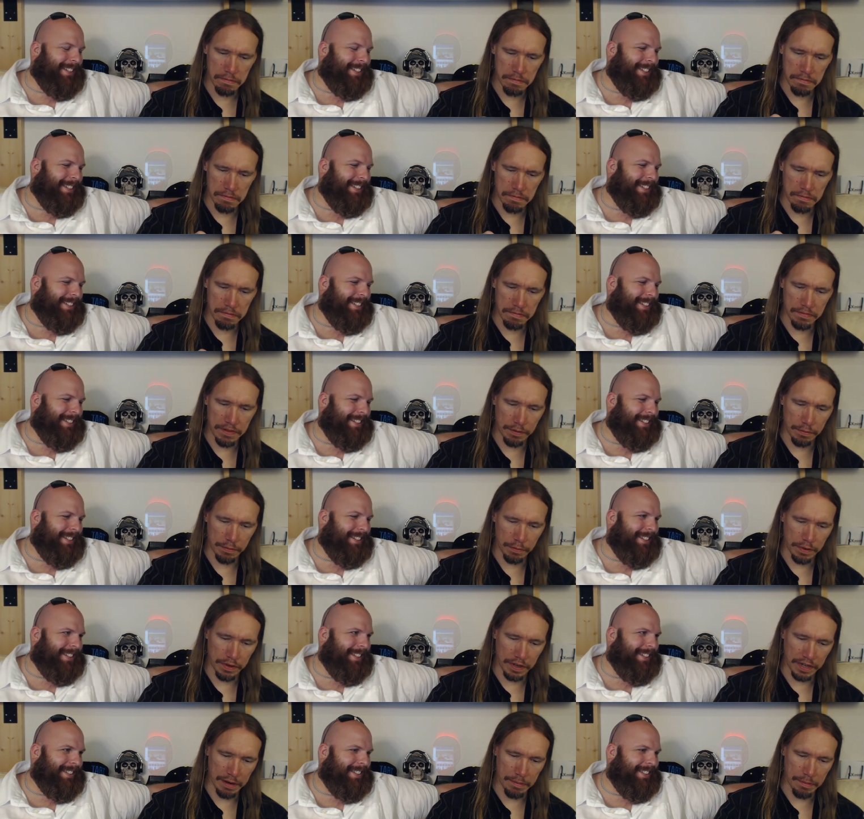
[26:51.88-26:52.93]
Speaker 1: Hmm, doesn't
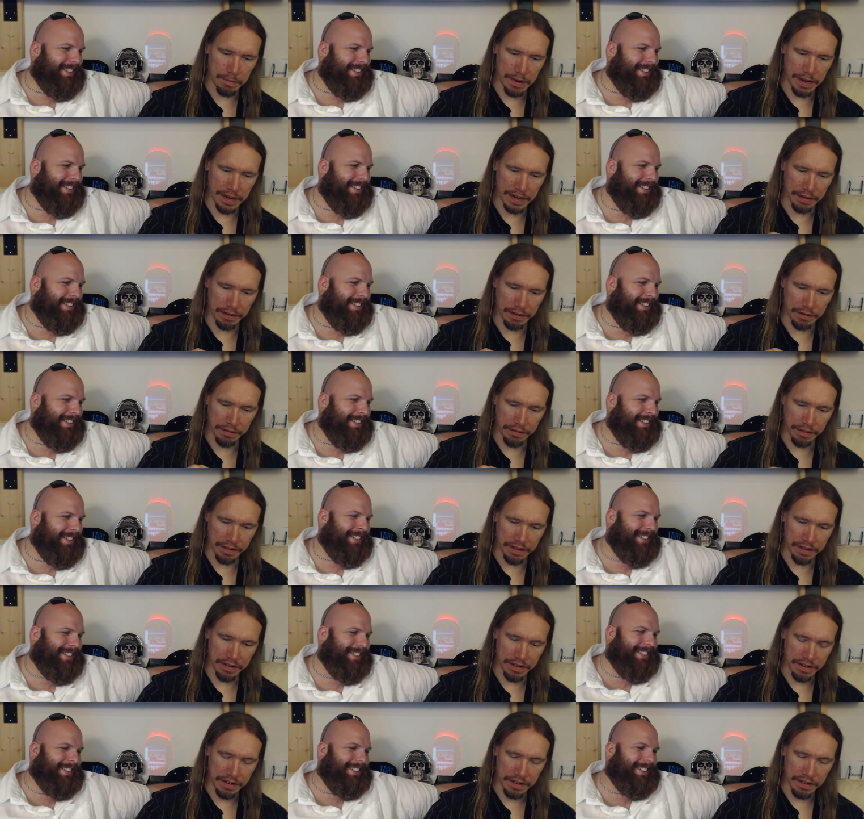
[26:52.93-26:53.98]
want to come back off though.
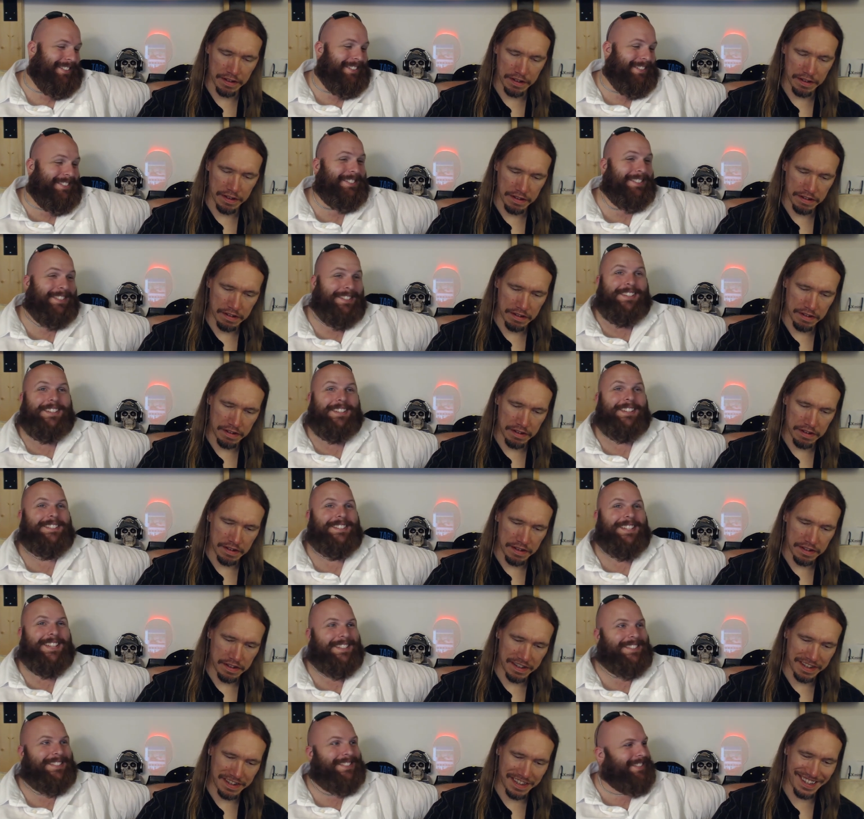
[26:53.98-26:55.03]
Just like
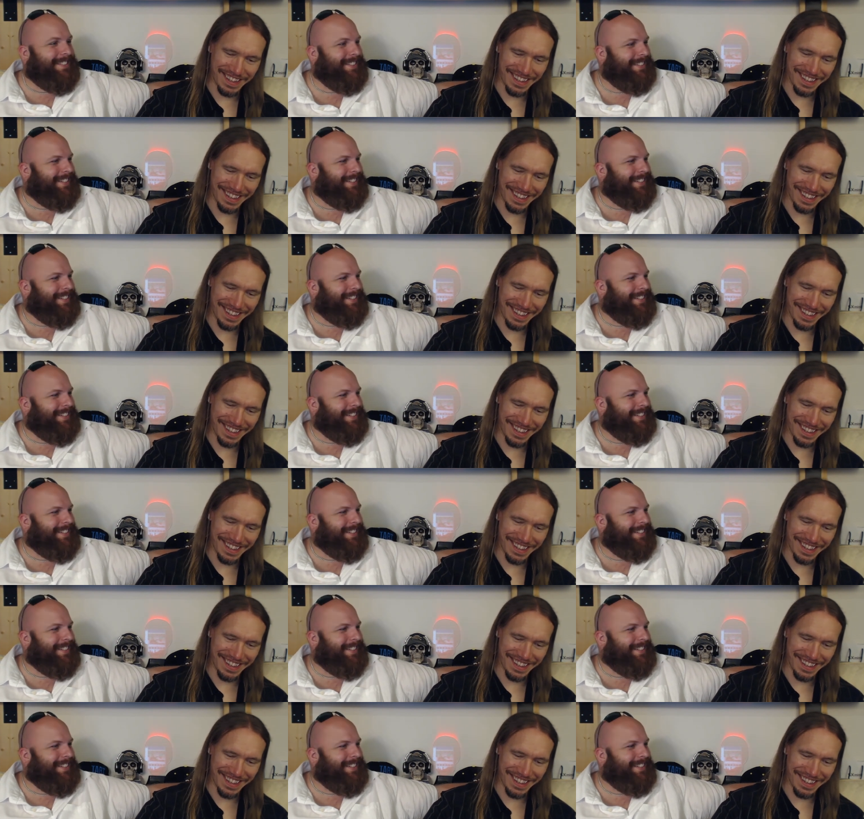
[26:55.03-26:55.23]
sex.